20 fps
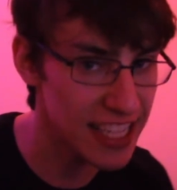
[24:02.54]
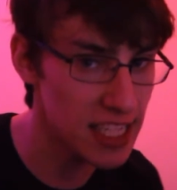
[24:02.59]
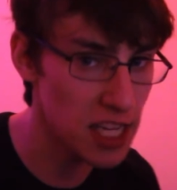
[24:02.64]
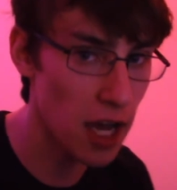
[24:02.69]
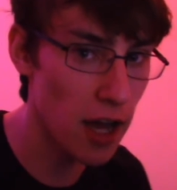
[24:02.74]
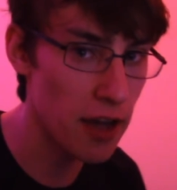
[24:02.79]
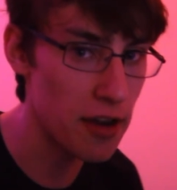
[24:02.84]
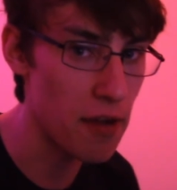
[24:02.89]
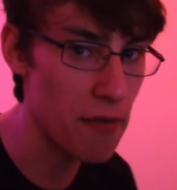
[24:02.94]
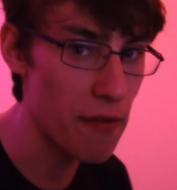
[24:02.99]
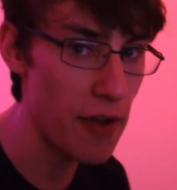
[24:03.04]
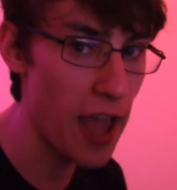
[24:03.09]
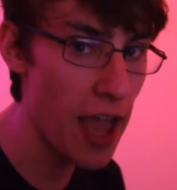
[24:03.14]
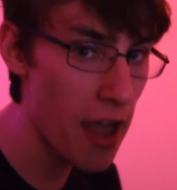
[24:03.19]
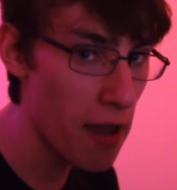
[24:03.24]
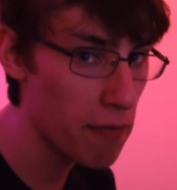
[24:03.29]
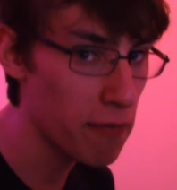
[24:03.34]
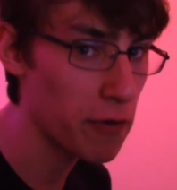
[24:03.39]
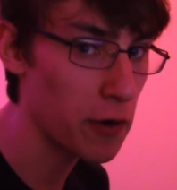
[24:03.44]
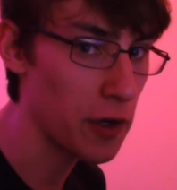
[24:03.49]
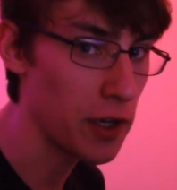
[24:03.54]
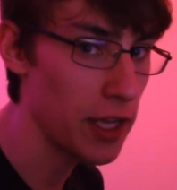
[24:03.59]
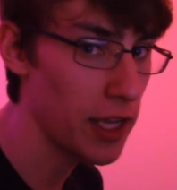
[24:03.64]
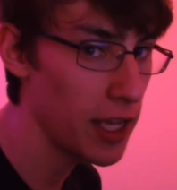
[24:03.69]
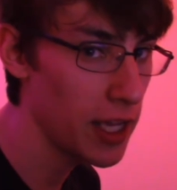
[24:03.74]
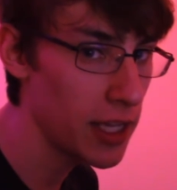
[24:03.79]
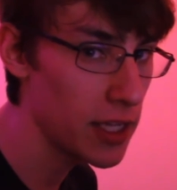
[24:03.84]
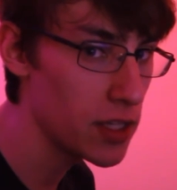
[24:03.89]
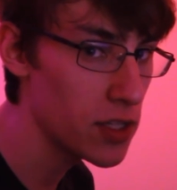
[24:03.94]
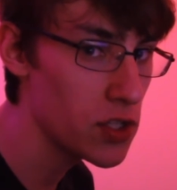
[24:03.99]
ton of effort
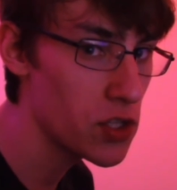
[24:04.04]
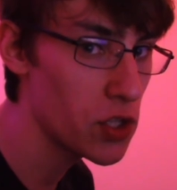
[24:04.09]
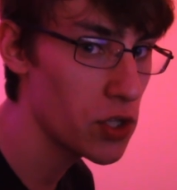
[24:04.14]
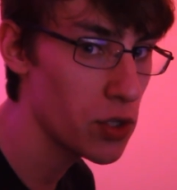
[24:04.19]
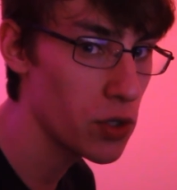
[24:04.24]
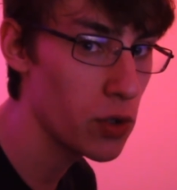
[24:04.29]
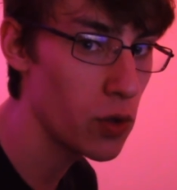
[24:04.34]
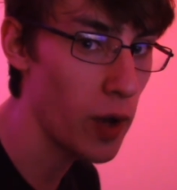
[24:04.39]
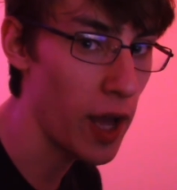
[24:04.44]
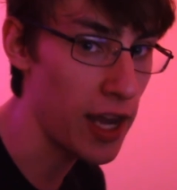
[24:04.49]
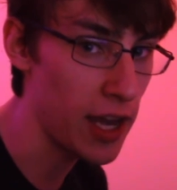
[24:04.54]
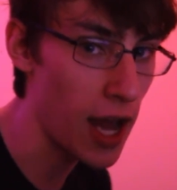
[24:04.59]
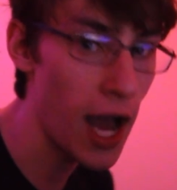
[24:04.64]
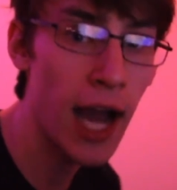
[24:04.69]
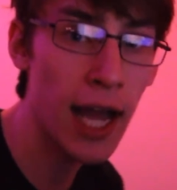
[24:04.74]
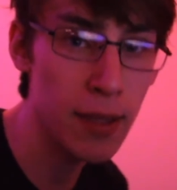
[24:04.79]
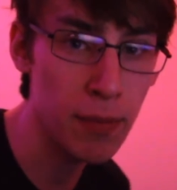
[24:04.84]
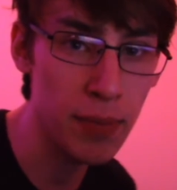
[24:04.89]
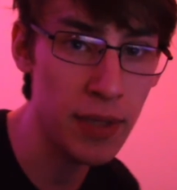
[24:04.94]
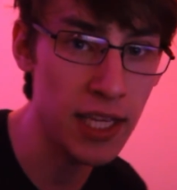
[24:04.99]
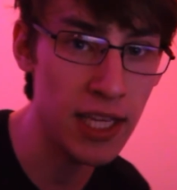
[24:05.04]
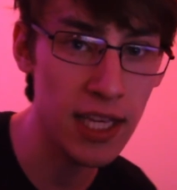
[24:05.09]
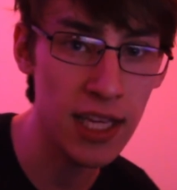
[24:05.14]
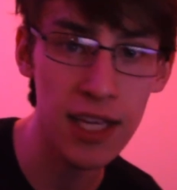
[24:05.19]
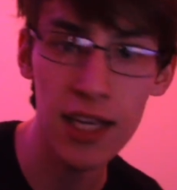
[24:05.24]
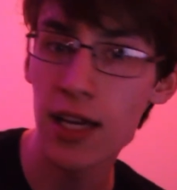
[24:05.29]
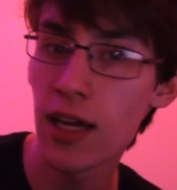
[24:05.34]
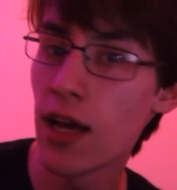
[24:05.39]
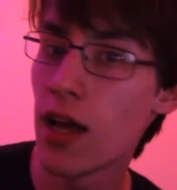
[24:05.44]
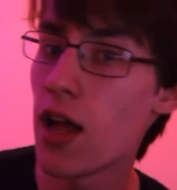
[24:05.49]
into an
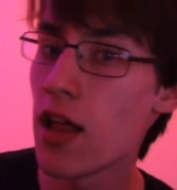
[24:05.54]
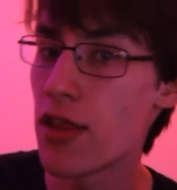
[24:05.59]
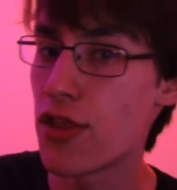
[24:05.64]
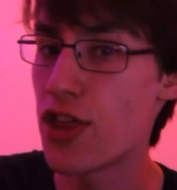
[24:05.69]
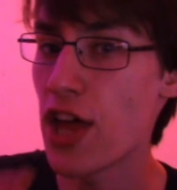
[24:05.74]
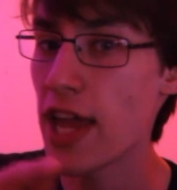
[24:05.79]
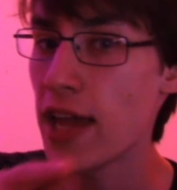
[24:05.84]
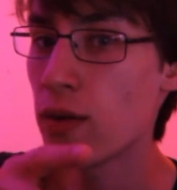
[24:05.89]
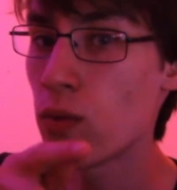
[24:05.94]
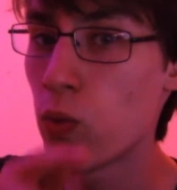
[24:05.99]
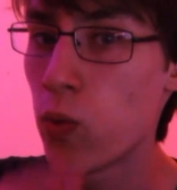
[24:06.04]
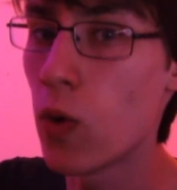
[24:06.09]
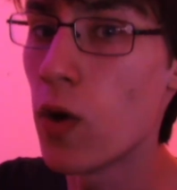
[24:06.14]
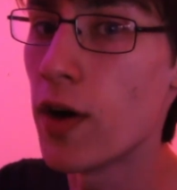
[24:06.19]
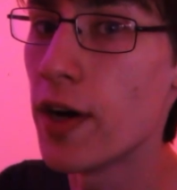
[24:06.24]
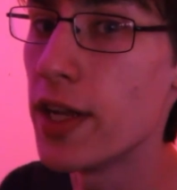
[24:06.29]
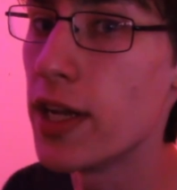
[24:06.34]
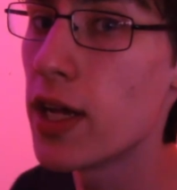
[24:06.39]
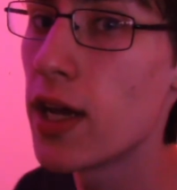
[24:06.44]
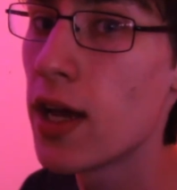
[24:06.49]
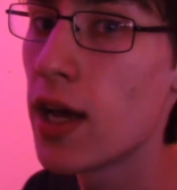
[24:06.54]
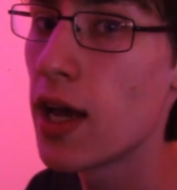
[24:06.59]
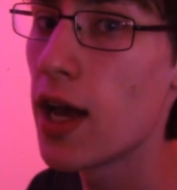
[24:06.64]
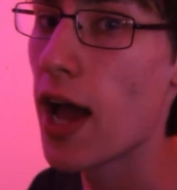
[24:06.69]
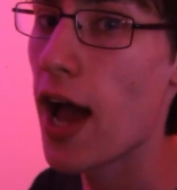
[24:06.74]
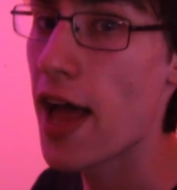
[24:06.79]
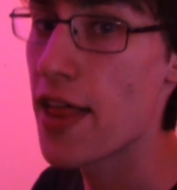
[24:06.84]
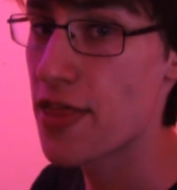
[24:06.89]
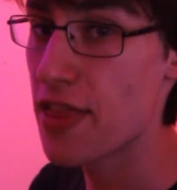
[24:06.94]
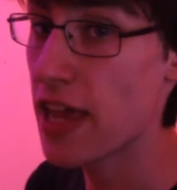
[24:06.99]
IP, they would,
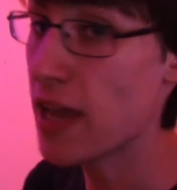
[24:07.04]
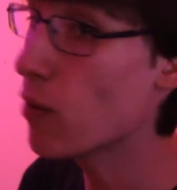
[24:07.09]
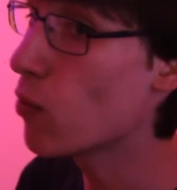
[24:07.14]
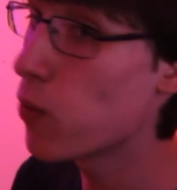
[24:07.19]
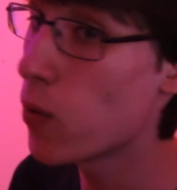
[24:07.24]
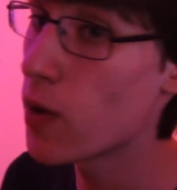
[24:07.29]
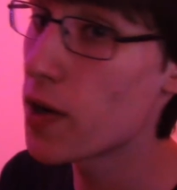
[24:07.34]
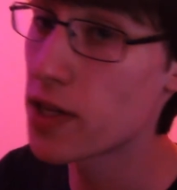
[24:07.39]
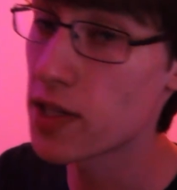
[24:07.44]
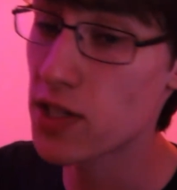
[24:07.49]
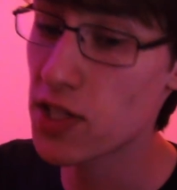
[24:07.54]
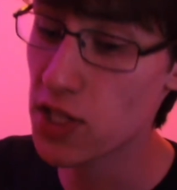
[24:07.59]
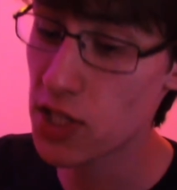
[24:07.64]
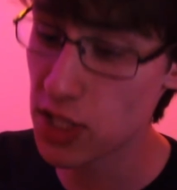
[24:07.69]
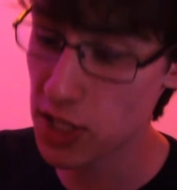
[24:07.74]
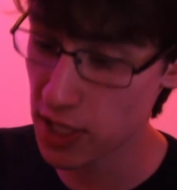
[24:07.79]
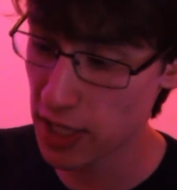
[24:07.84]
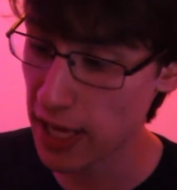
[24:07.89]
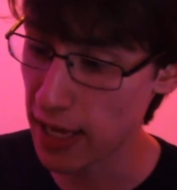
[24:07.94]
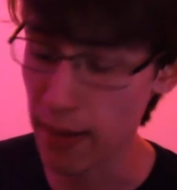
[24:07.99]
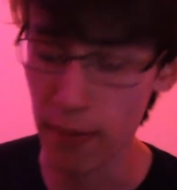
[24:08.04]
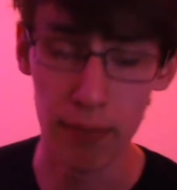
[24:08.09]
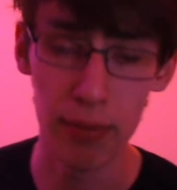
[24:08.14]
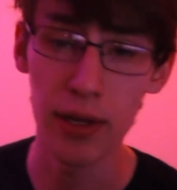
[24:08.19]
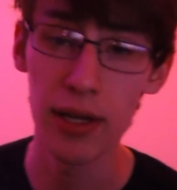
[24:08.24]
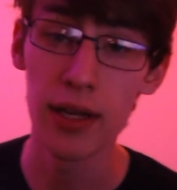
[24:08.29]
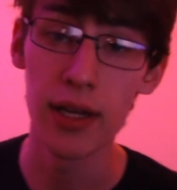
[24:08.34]
and they wouldn't skimp.